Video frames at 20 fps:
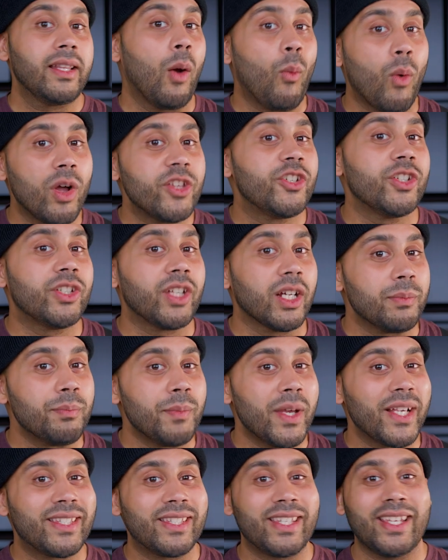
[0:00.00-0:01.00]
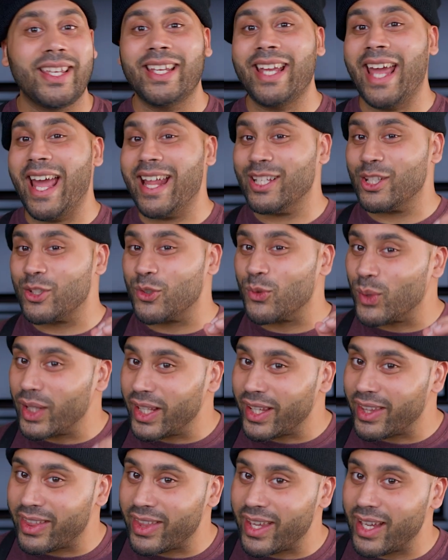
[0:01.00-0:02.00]
Now once you're done mixing and it's
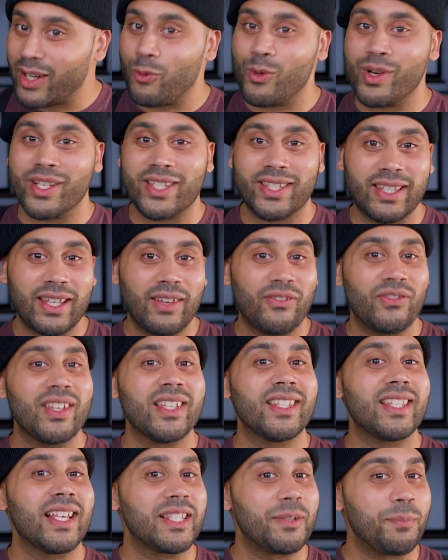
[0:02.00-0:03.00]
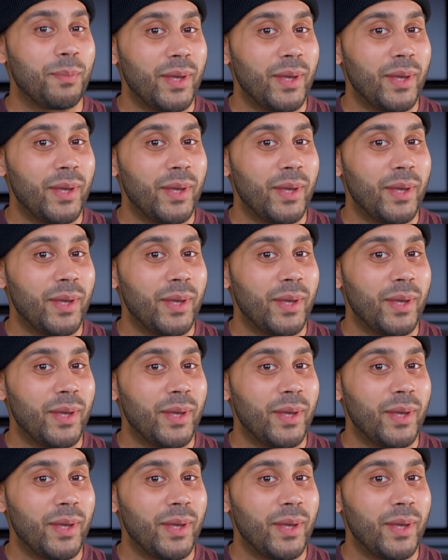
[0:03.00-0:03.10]
really thick where stiffness has